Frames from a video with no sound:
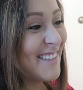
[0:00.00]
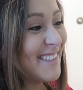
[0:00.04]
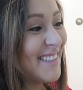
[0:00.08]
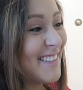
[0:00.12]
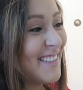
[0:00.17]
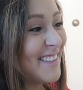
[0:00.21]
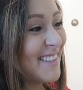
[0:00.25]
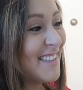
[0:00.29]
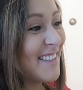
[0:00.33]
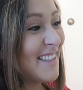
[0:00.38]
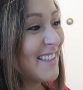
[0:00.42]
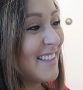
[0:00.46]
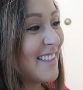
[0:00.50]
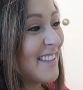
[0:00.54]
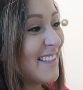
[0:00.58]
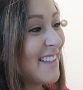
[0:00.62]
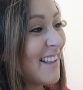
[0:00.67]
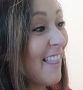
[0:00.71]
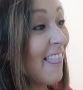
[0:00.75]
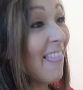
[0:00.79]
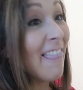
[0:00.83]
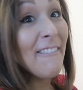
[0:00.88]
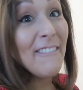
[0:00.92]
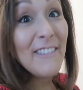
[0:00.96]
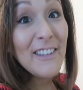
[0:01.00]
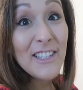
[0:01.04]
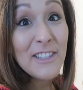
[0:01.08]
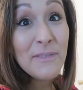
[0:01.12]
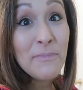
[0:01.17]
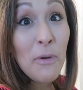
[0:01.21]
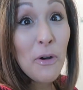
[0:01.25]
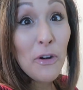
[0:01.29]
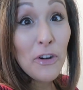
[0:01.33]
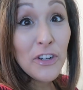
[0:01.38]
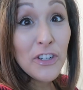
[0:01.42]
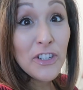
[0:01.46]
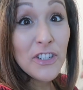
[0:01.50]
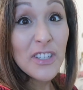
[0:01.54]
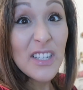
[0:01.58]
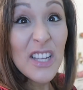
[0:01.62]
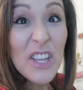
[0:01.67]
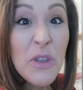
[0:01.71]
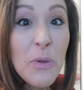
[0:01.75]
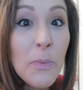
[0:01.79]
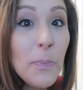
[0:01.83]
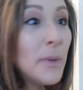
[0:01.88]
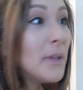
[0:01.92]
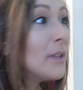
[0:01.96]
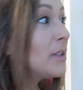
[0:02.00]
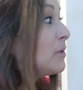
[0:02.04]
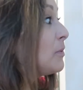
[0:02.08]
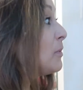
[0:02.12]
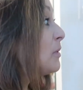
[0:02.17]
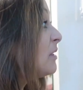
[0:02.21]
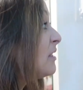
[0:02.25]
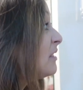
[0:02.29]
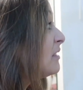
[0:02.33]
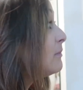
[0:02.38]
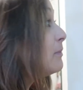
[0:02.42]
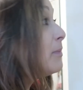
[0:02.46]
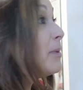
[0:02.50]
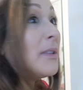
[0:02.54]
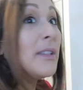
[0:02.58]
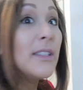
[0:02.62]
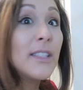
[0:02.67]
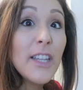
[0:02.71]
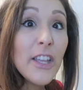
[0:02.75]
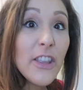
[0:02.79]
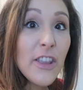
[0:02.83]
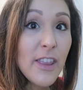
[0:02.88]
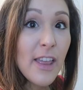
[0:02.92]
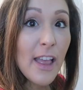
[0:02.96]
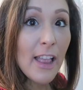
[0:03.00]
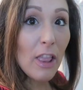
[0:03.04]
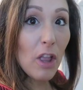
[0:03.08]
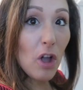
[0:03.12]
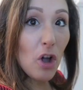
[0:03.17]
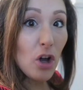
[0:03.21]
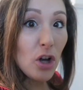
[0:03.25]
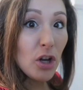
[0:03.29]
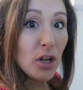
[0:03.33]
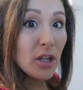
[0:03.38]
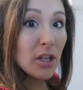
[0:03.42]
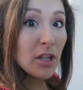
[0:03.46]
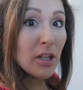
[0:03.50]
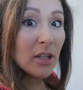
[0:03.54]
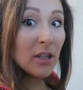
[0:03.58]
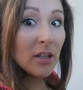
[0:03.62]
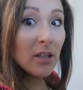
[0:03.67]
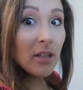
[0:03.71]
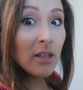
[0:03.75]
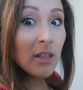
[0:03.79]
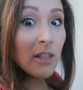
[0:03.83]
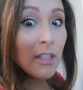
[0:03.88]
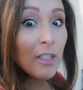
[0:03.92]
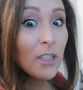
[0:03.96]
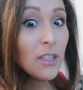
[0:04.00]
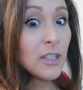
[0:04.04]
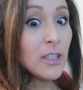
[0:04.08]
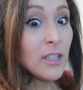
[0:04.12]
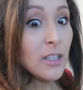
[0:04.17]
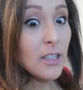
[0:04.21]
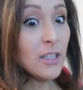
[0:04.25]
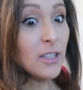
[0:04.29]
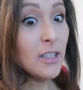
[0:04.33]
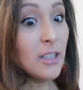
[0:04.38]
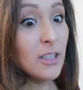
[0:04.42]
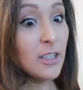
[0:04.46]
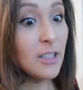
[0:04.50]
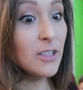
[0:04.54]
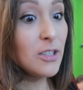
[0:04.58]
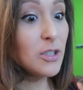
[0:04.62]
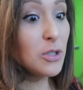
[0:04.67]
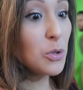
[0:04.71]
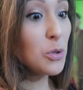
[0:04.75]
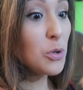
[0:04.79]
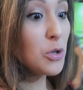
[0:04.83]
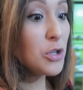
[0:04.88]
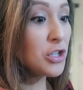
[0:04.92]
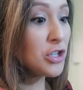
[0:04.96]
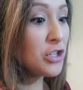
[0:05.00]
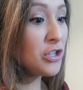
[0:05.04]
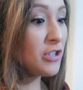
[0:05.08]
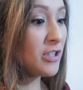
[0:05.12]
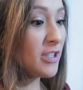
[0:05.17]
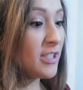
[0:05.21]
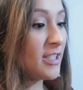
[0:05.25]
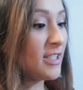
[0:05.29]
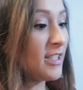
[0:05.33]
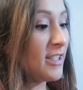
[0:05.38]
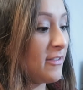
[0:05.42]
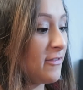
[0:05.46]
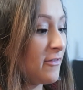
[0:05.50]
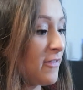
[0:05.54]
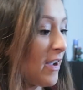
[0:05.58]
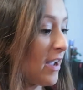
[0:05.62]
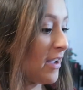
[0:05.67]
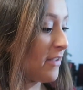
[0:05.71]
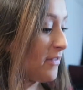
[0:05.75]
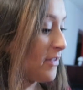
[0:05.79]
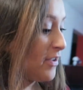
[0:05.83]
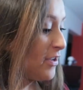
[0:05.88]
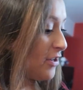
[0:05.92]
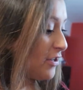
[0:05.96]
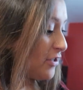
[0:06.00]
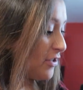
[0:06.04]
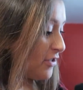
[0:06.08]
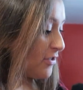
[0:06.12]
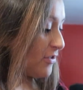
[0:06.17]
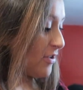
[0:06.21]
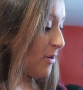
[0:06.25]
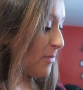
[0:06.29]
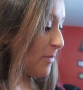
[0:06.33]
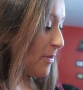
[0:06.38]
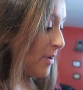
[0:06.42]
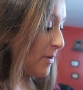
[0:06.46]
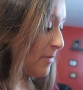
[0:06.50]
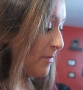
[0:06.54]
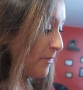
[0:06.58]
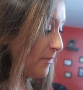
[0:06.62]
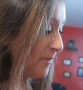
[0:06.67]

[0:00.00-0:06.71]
That's this year. Which is March. Can you believe that long? Torturous these five years, right babe?